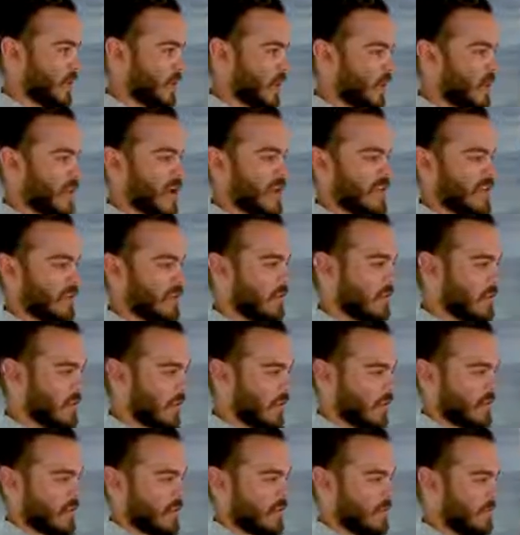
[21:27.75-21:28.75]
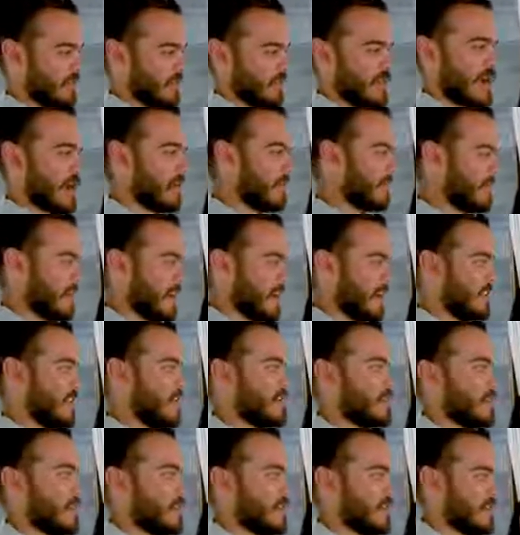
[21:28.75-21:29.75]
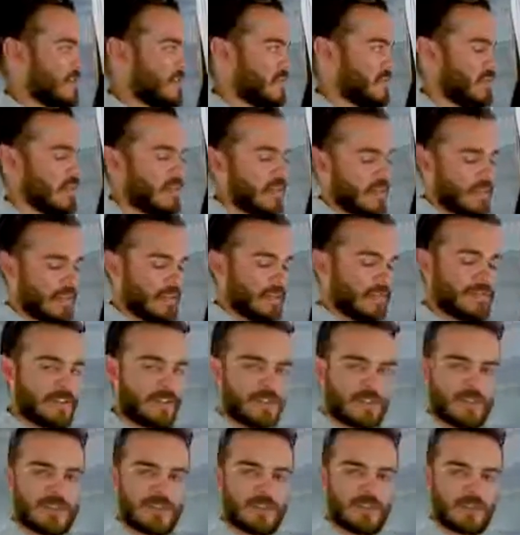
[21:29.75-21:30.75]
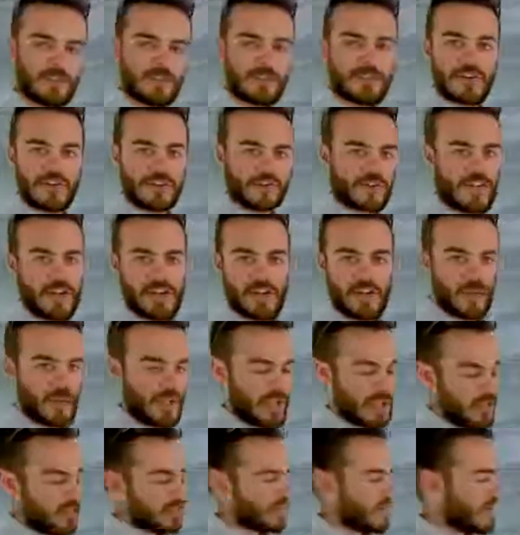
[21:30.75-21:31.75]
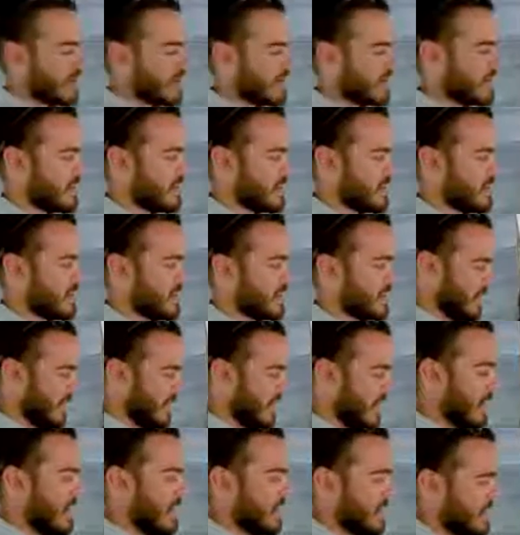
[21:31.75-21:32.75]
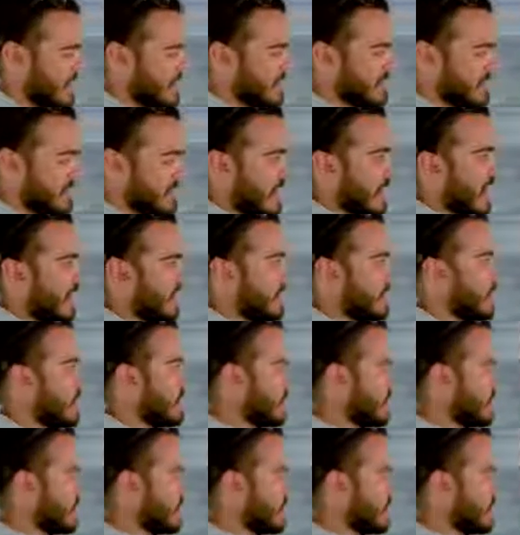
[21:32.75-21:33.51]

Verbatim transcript: we went to Lowe's and tried to find the most uh, efficient refrigerator we could find in this size.